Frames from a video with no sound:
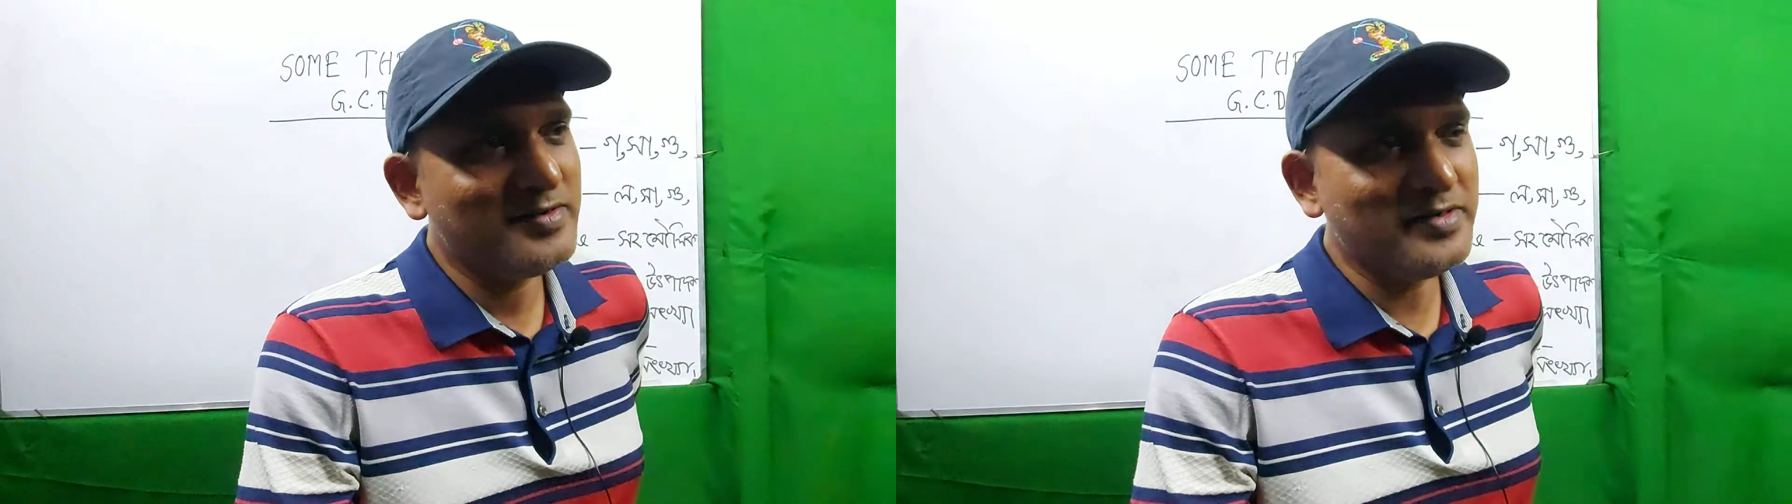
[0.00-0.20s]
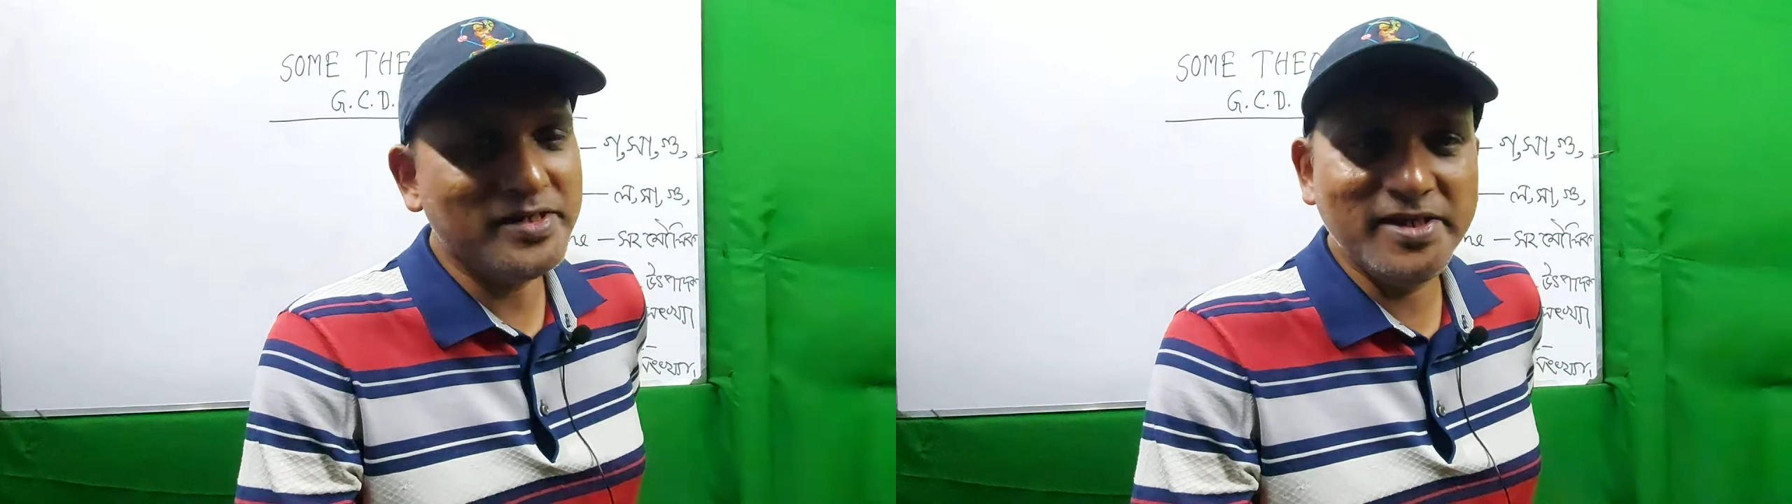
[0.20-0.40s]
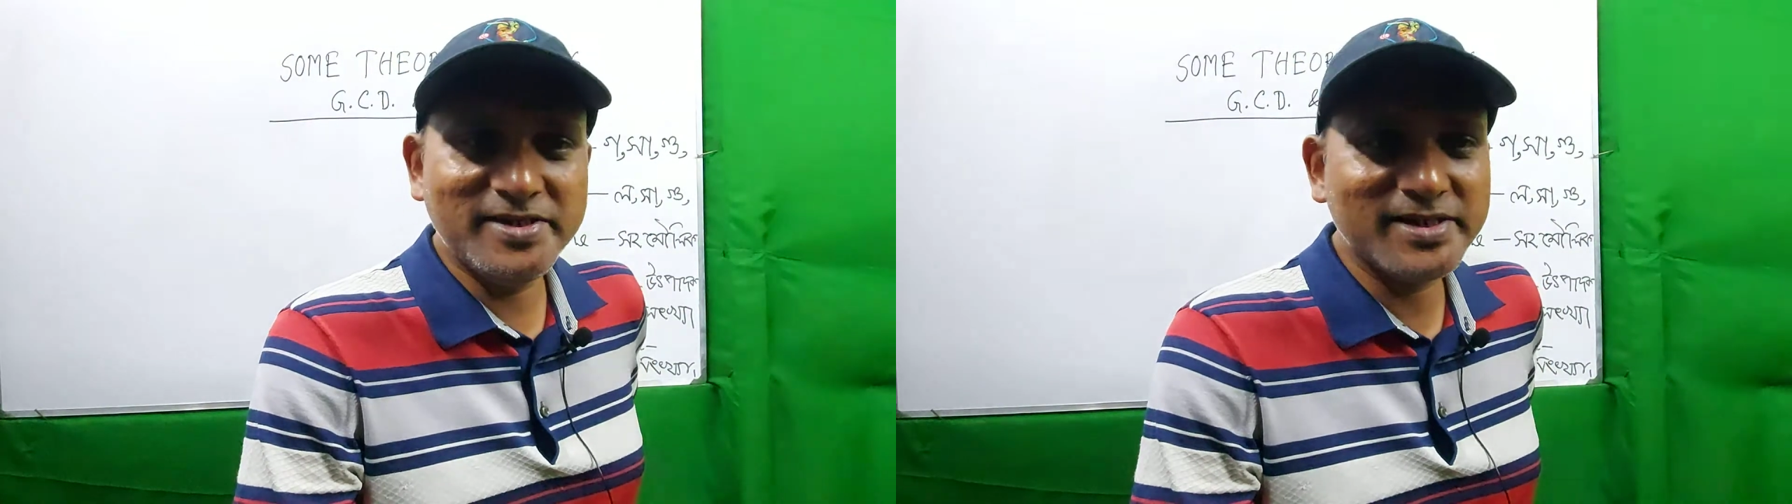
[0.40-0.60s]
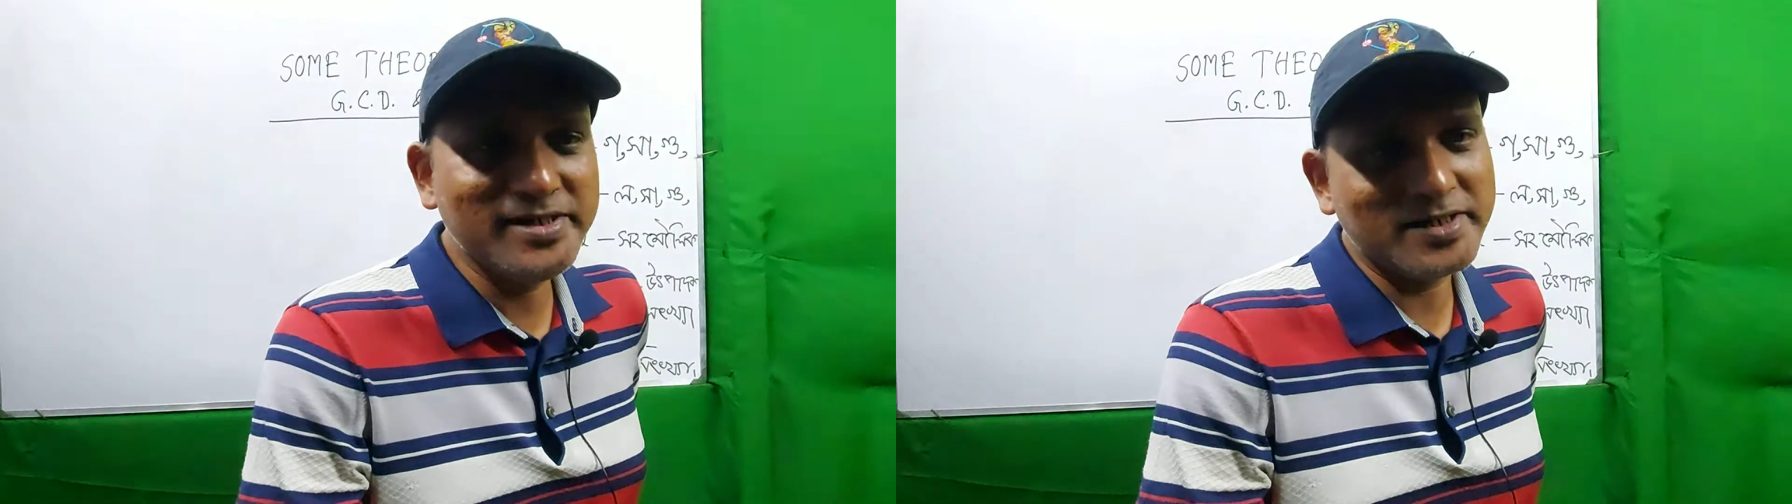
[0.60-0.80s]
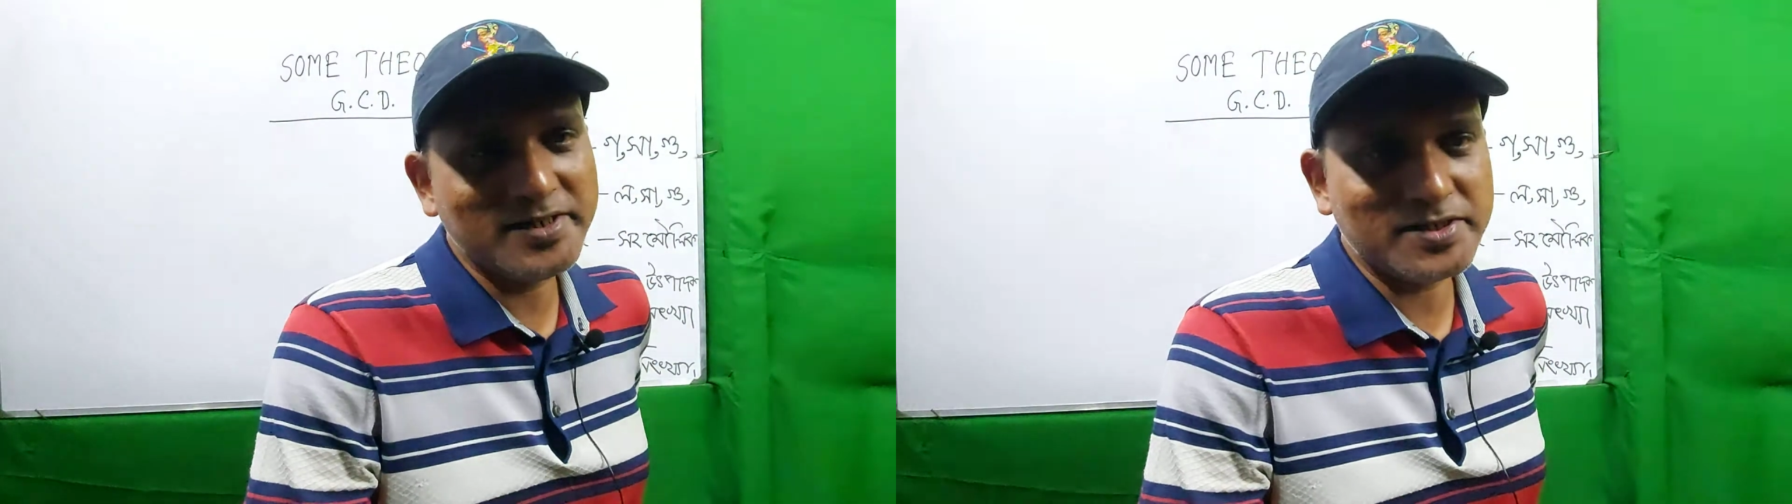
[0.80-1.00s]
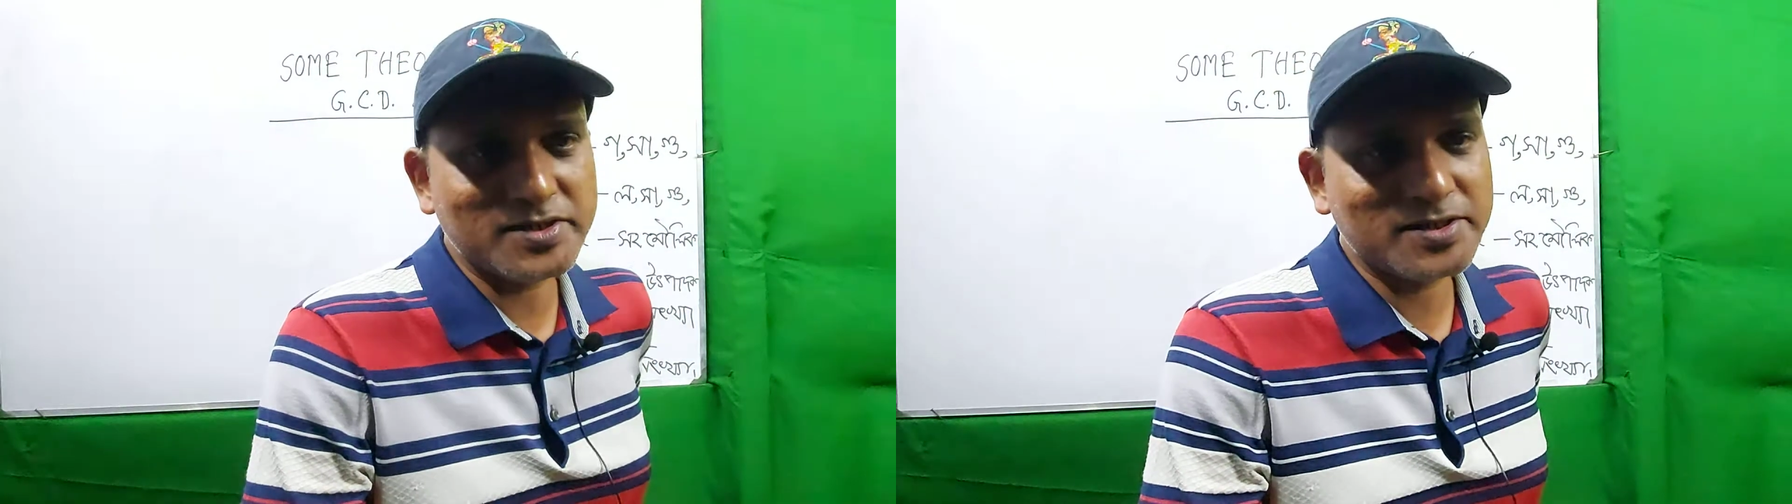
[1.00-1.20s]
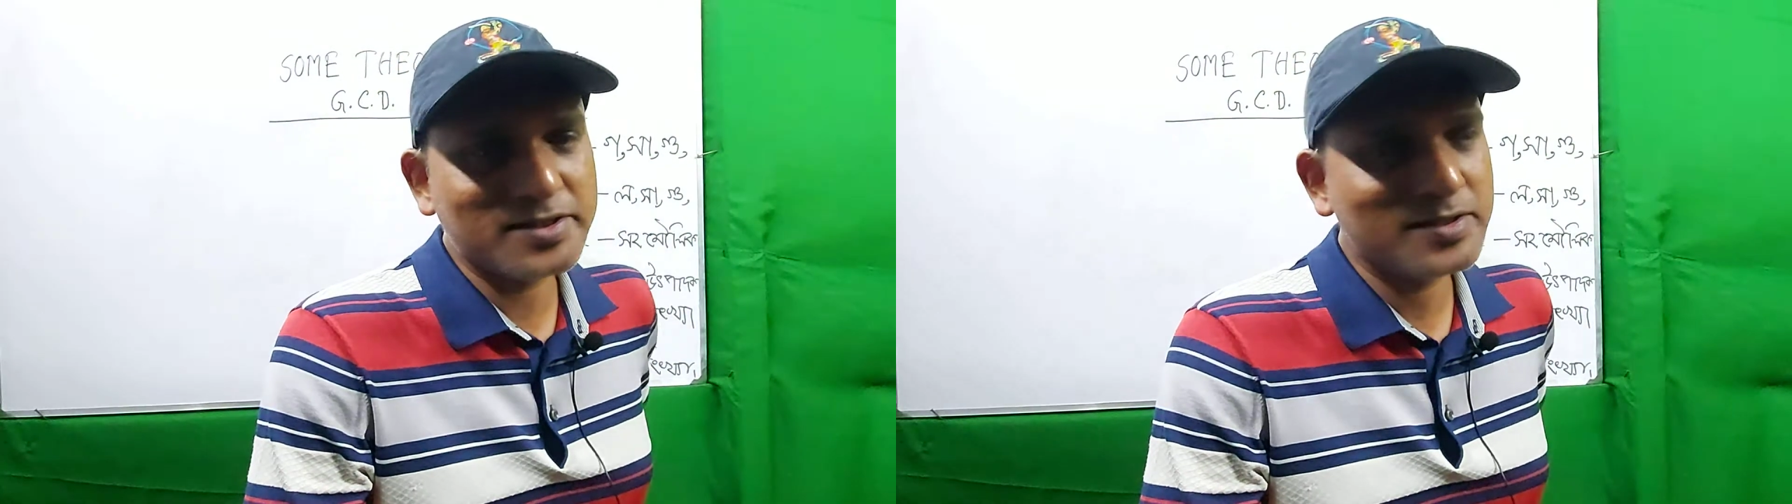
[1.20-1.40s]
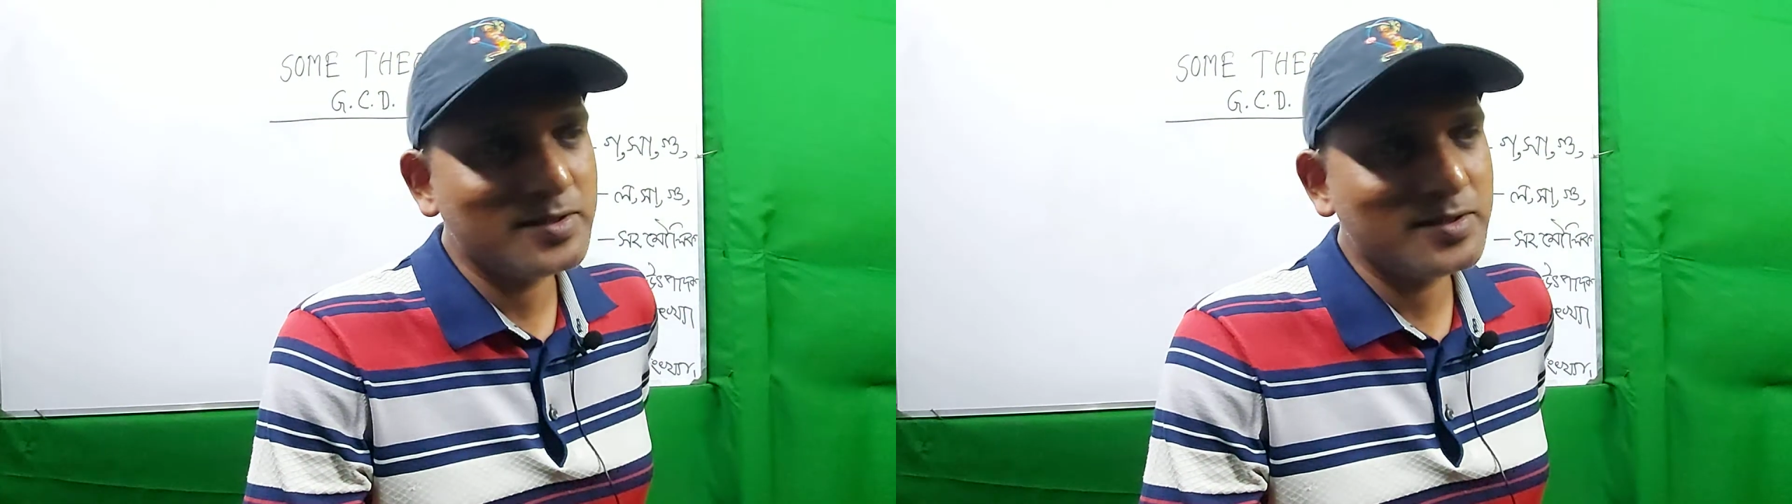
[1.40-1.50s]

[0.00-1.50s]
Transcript: rich in English.